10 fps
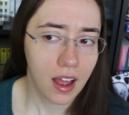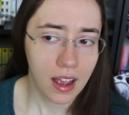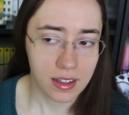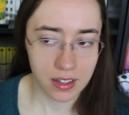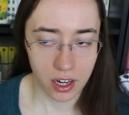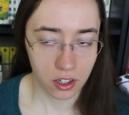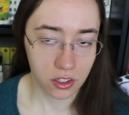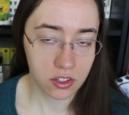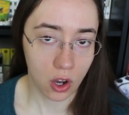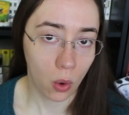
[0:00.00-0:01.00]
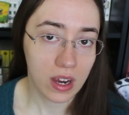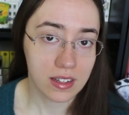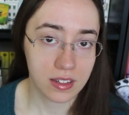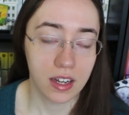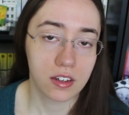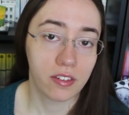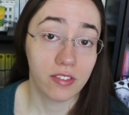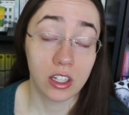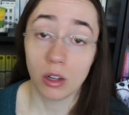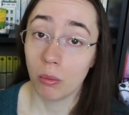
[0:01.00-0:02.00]
His characters always tend to
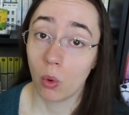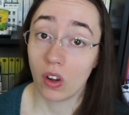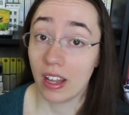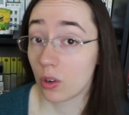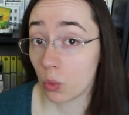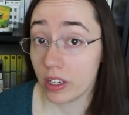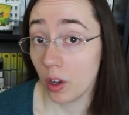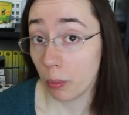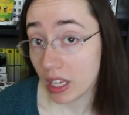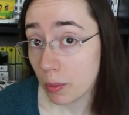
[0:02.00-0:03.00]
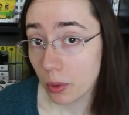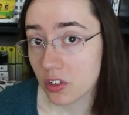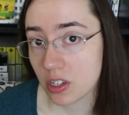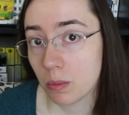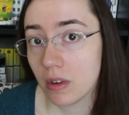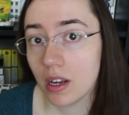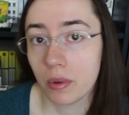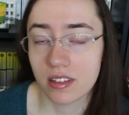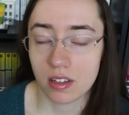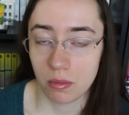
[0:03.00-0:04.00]
feel more like real people to me
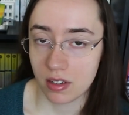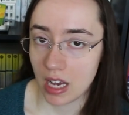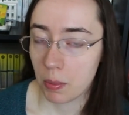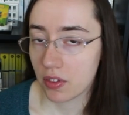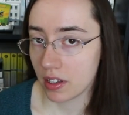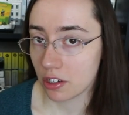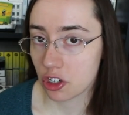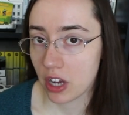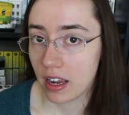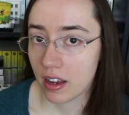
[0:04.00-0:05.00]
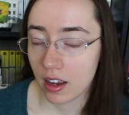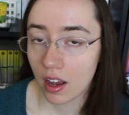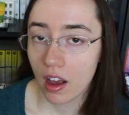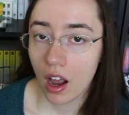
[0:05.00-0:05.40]
with some depth and shading